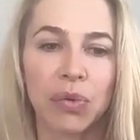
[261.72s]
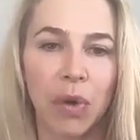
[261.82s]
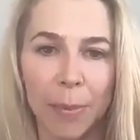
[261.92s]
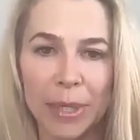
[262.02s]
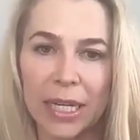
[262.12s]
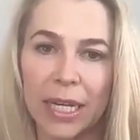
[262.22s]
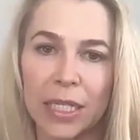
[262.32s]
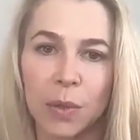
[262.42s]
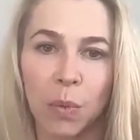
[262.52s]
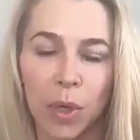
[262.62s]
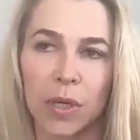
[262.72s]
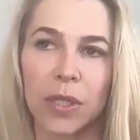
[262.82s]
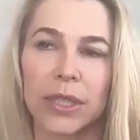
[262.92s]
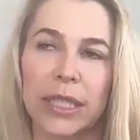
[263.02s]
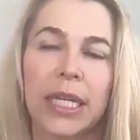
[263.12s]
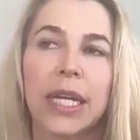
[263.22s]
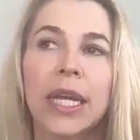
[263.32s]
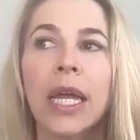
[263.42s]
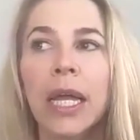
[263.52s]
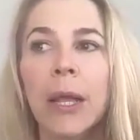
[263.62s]
traumatized world, and
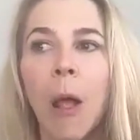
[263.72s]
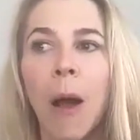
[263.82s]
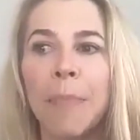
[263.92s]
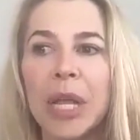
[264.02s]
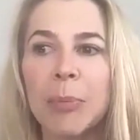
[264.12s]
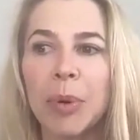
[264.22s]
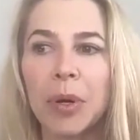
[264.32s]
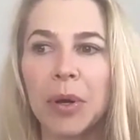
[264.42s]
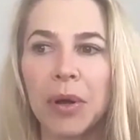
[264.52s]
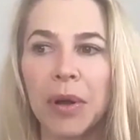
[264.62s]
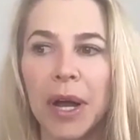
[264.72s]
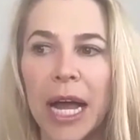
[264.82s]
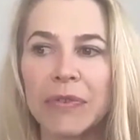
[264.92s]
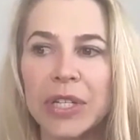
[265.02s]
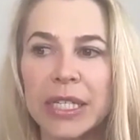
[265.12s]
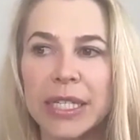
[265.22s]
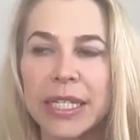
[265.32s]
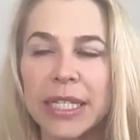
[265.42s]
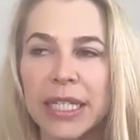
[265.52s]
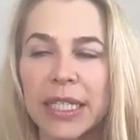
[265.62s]
people have
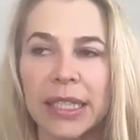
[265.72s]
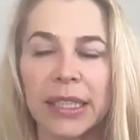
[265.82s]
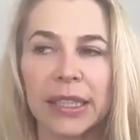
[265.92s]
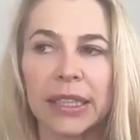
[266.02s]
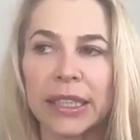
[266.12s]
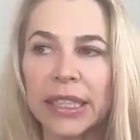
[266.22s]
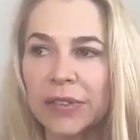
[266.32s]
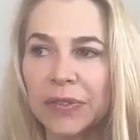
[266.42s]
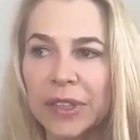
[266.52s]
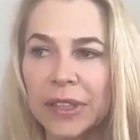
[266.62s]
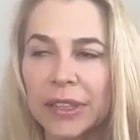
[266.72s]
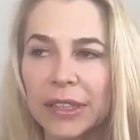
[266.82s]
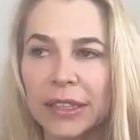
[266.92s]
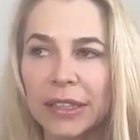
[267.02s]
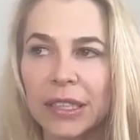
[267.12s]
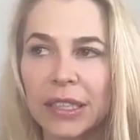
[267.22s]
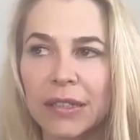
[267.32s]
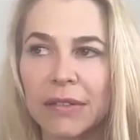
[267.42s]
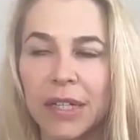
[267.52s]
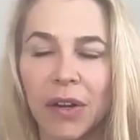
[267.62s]
just lived,
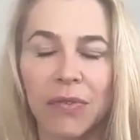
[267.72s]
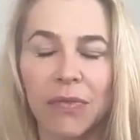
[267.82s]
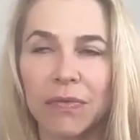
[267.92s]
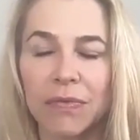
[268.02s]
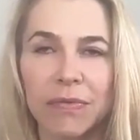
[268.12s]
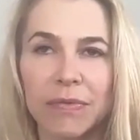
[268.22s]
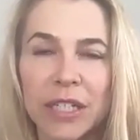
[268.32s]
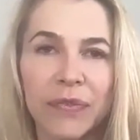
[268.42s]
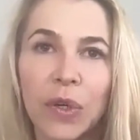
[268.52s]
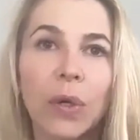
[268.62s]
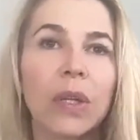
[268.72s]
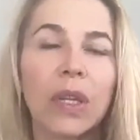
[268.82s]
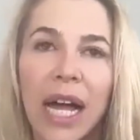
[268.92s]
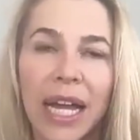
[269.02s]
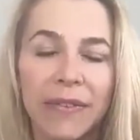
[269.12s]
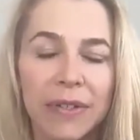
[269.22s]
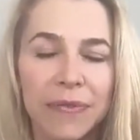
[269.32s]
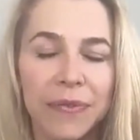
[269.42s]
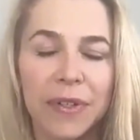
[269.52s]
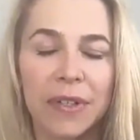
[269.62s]
you know, difficult lives
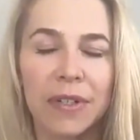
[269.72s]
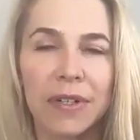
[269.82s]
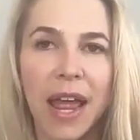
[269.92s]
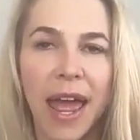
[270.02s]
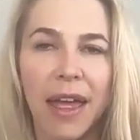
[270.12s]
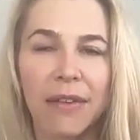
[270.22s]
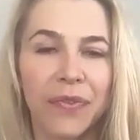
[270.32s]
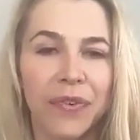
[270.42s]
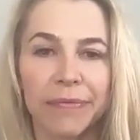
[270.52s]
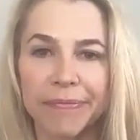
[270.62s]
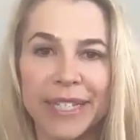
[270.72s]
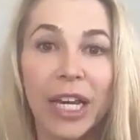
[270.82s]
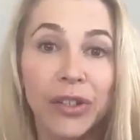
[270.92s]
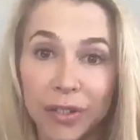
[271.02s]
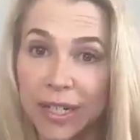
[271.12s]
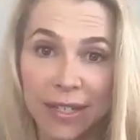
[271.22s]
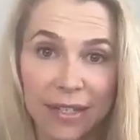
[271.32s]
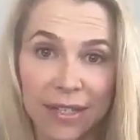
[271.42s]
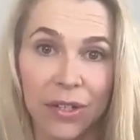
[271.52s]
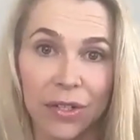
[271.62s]
for centuries and
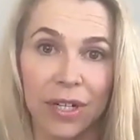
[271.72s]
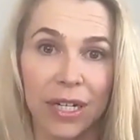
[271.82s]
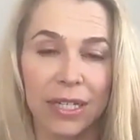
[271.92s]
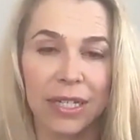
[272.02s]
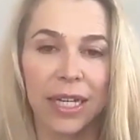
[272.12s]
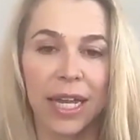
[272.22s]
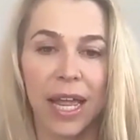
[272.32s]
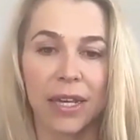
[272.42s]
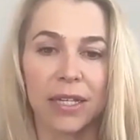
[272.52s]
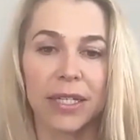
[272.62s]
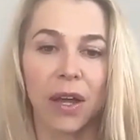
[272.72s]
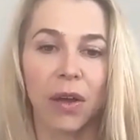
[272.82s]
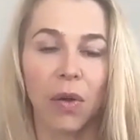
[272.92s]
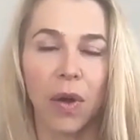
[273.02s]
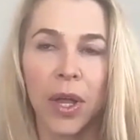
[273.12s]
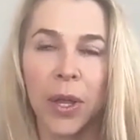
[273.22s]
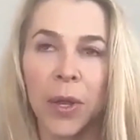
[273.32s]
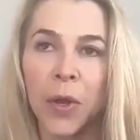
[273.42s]
centuries. And so,